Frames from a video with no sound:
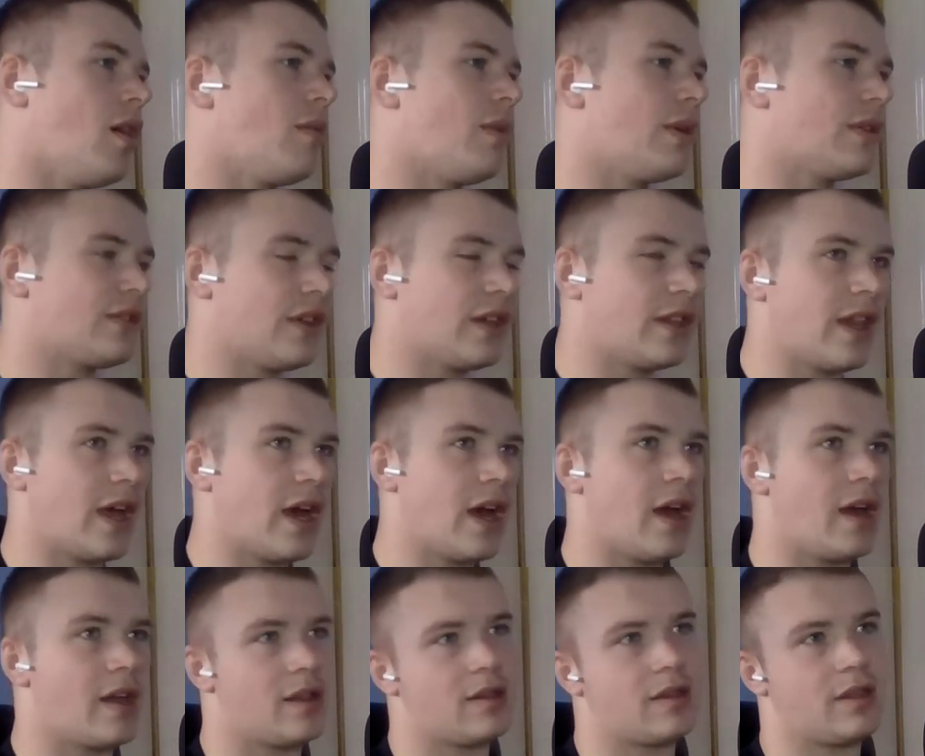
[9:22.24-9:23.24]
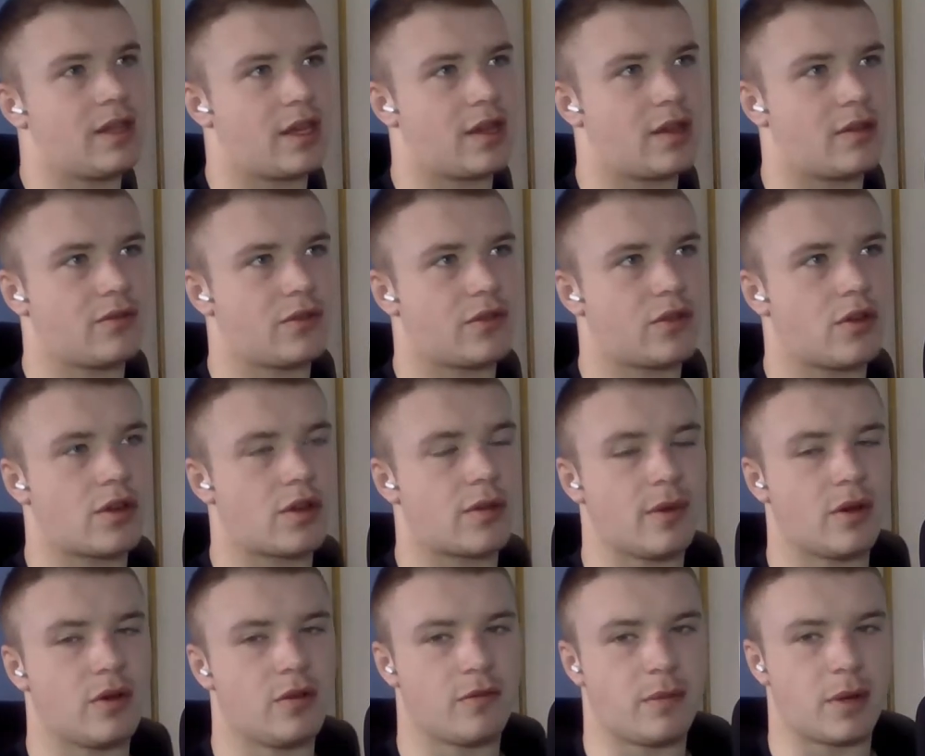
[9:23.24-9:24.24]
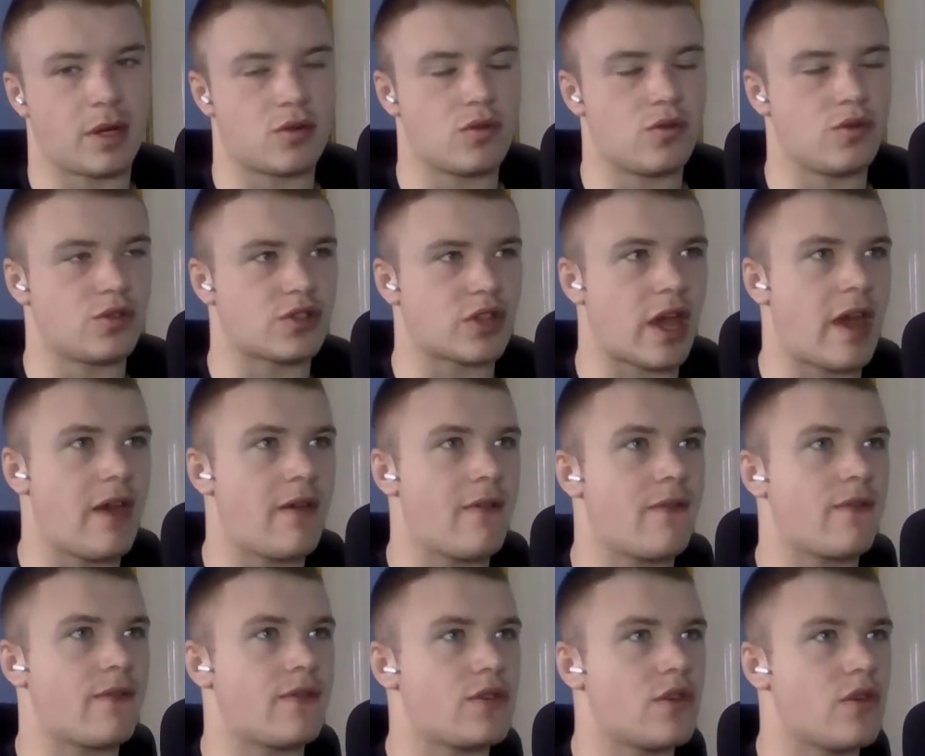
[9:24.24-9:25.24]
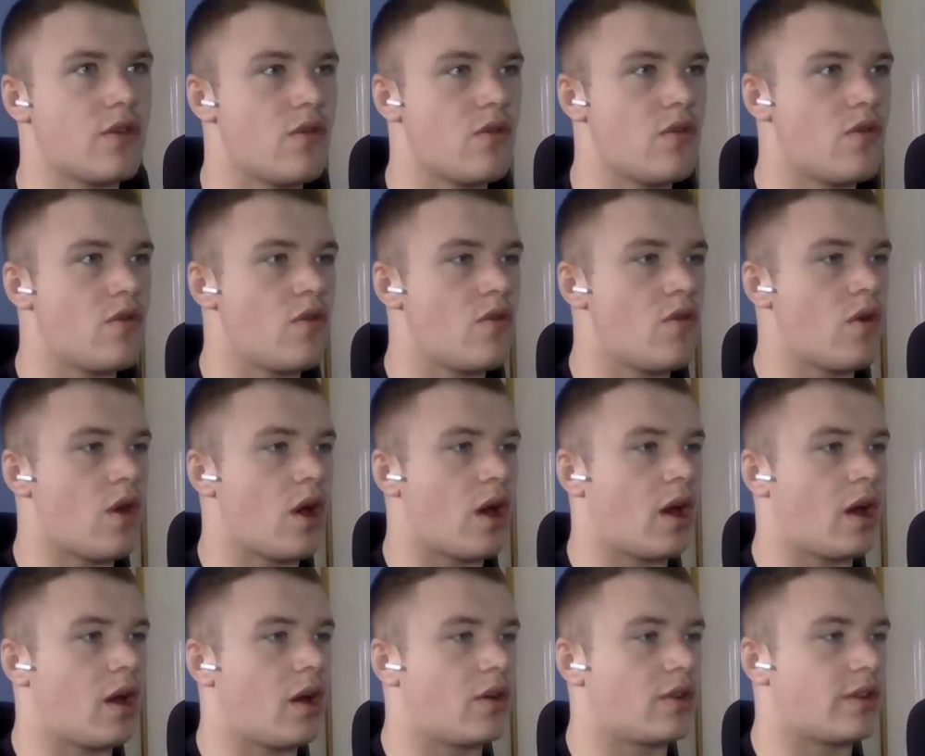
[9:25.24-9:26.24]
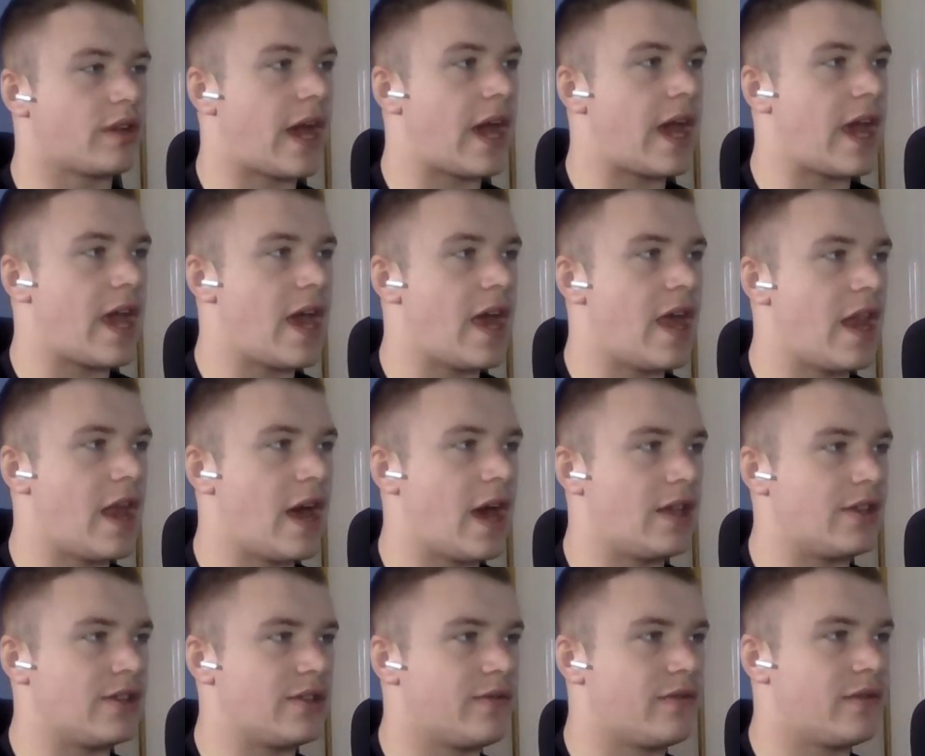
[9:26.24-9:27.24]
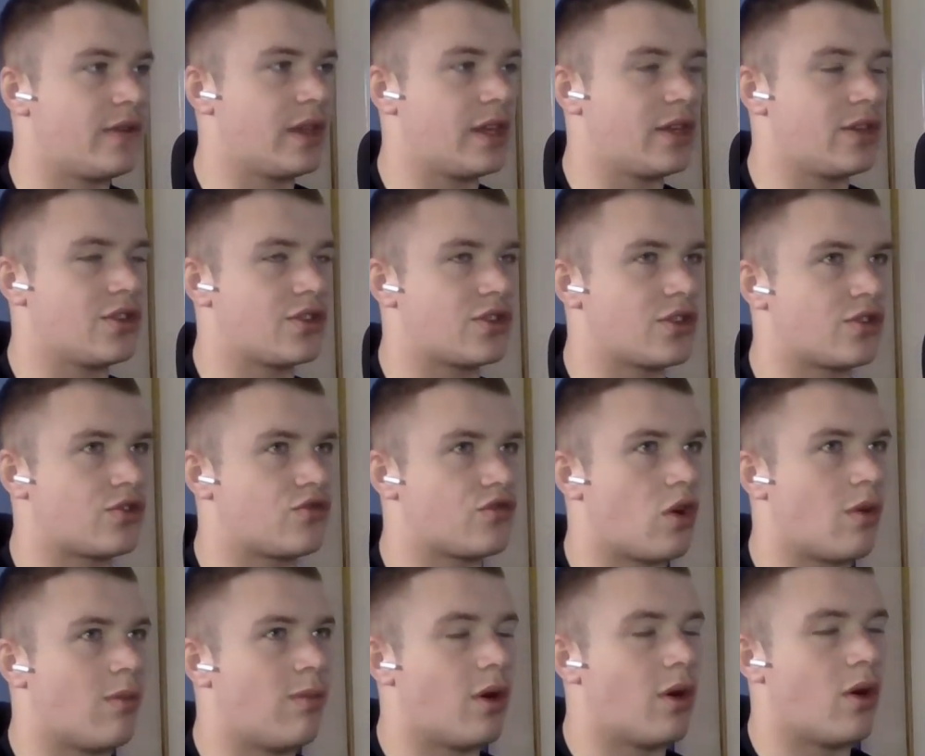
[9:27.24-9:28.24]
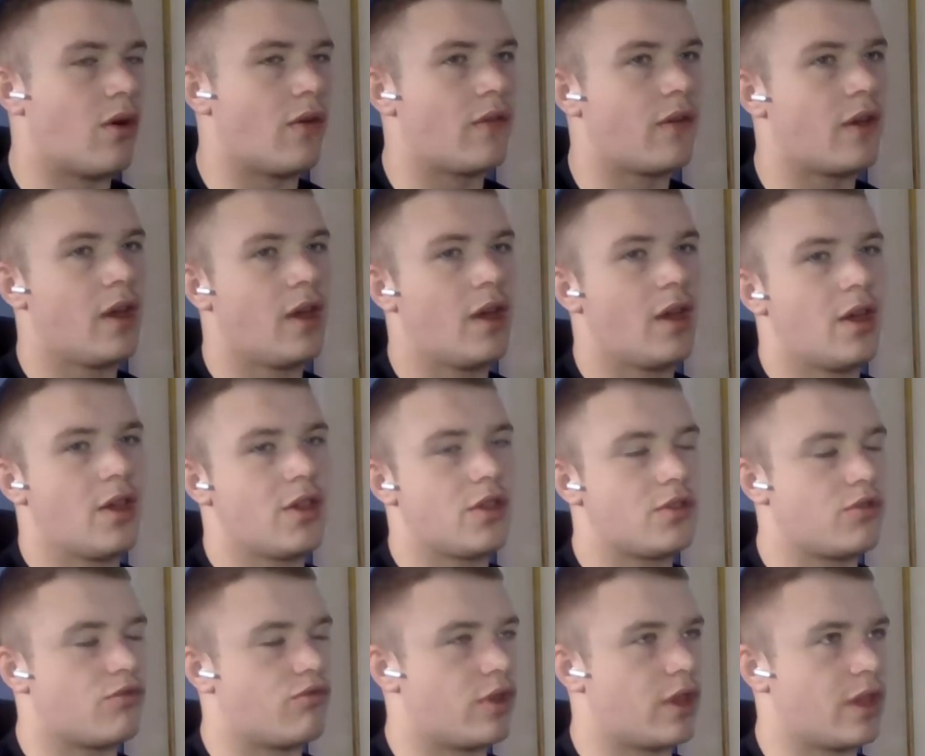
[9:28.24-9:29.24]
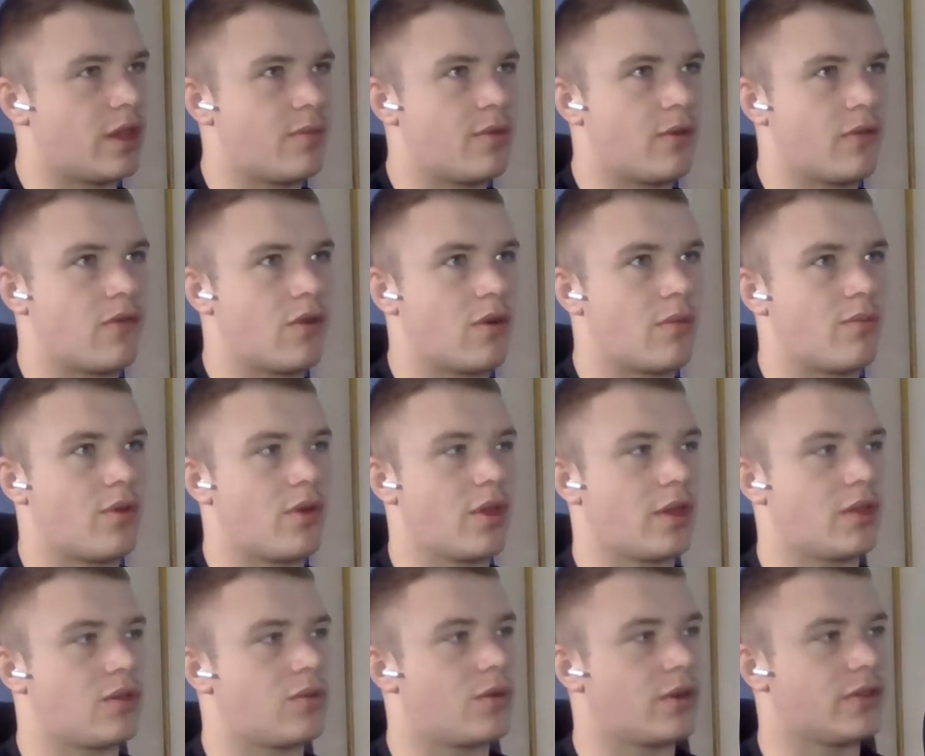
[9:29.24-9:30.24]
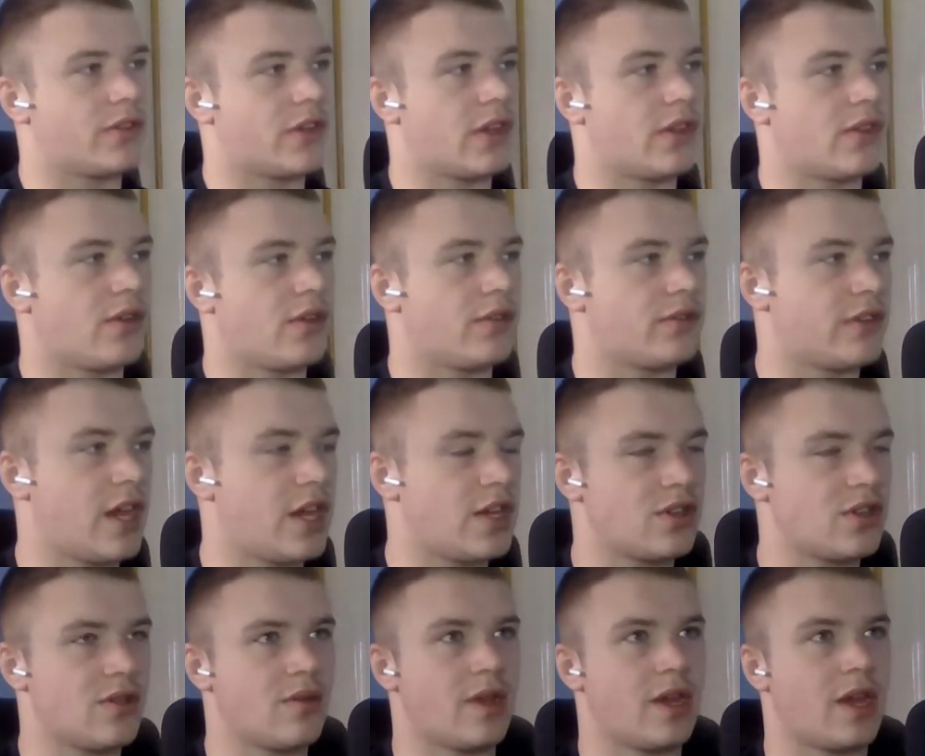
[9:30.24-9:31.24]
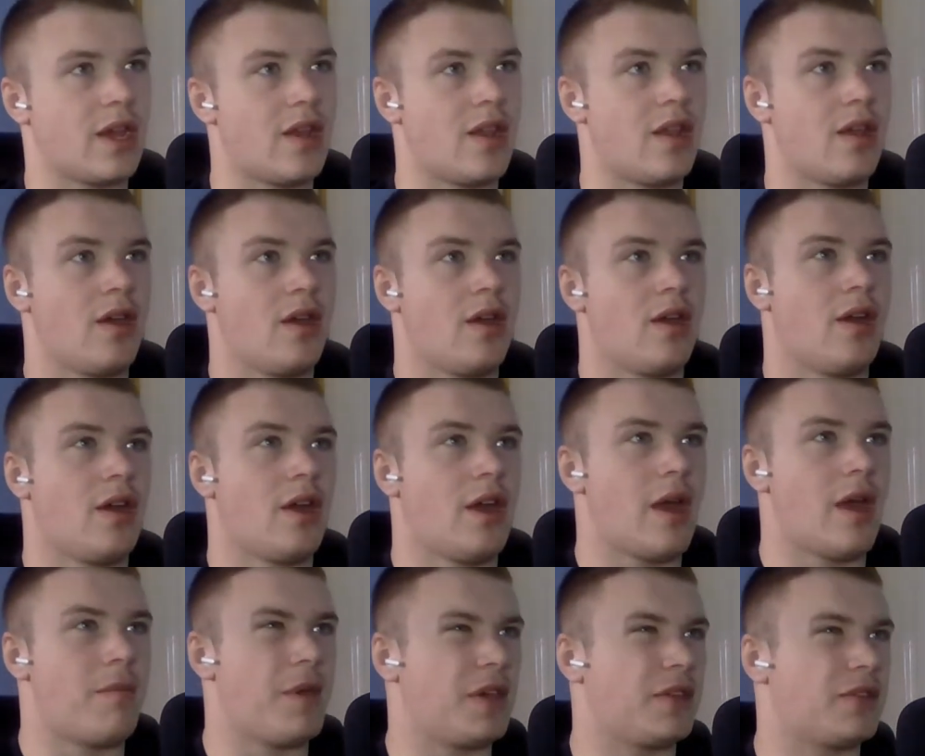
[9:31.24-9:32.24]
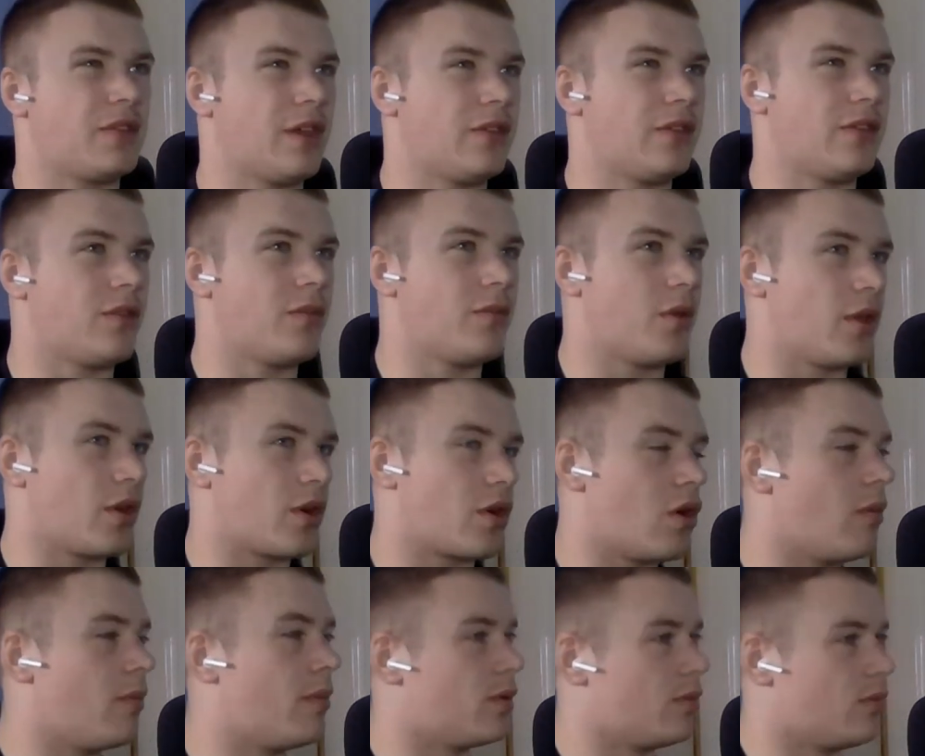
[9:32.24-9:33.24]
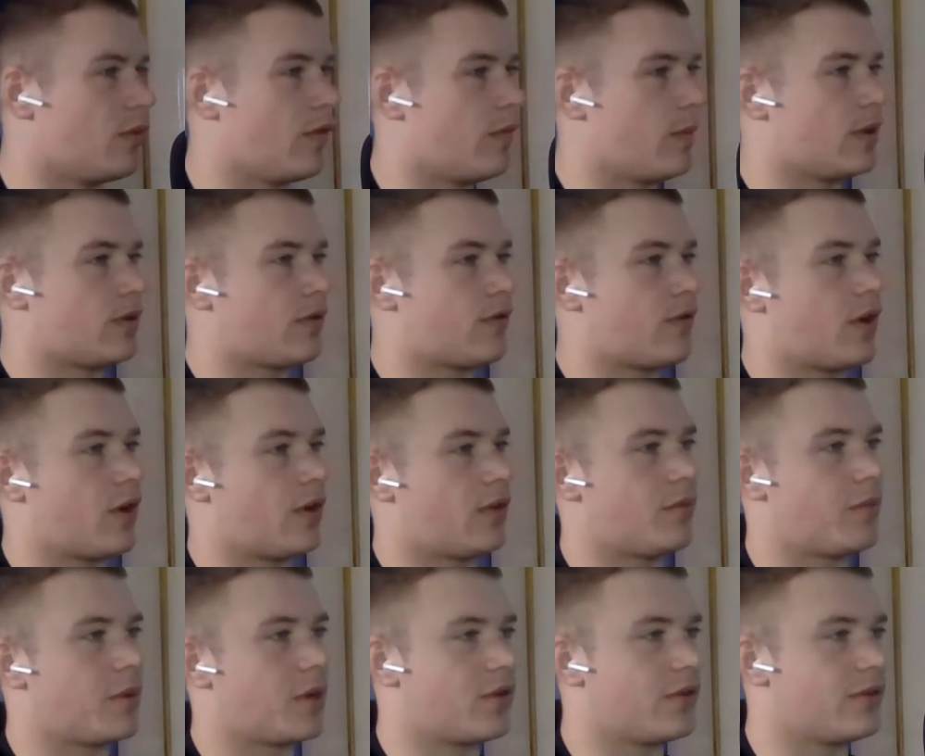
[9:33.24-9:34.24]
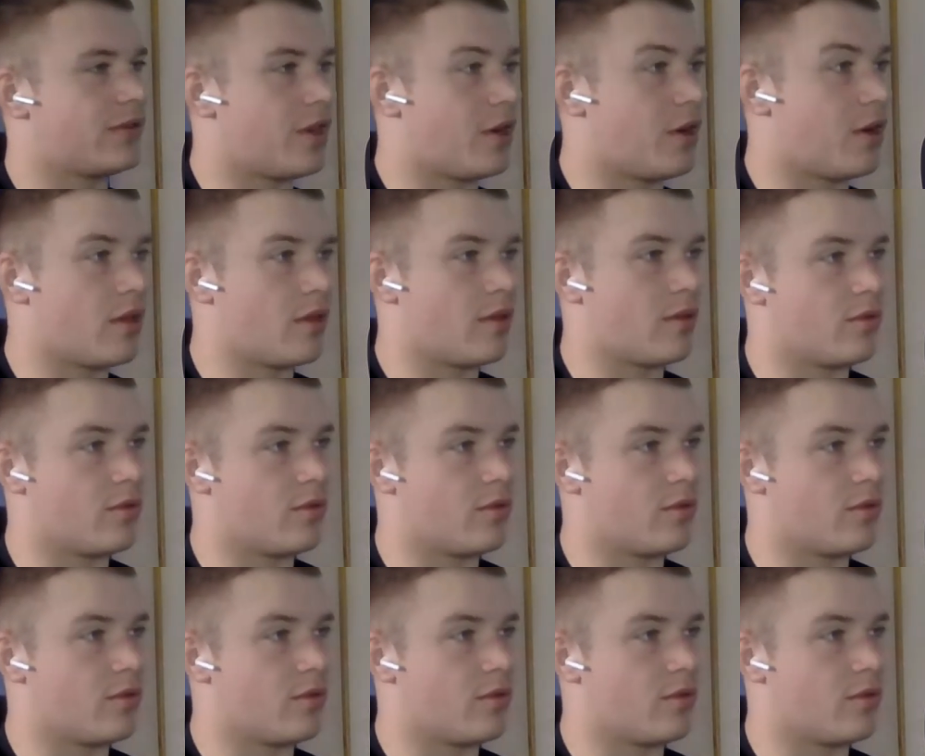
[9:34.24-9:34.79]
But saying that, like I was talking about with my coach, if you are dieting and you feel like you just drop off, you really perform poorly towards the end of your session, then it makes sense to put the compound movements first, because they're